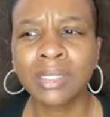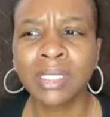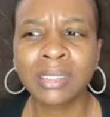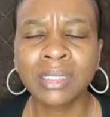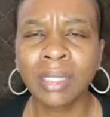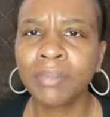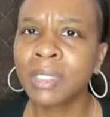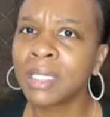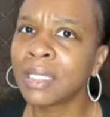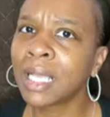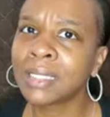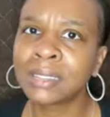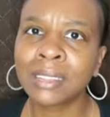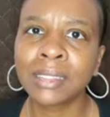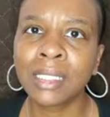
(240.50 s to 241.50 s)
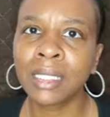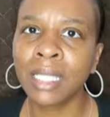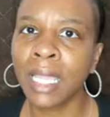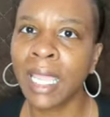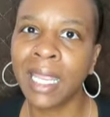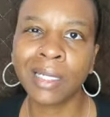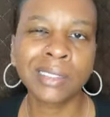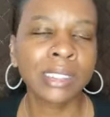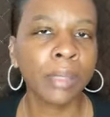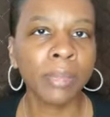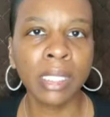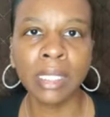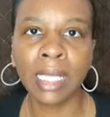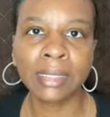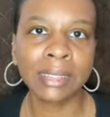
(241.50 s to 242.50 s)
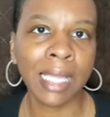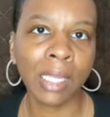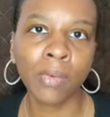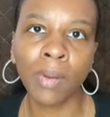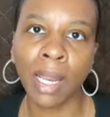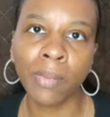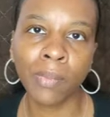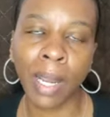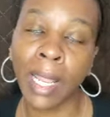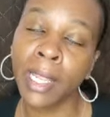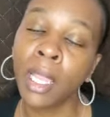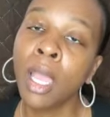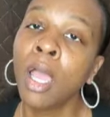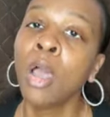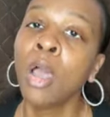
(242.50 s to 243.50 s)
there's something that's a delay or something that's not quite right,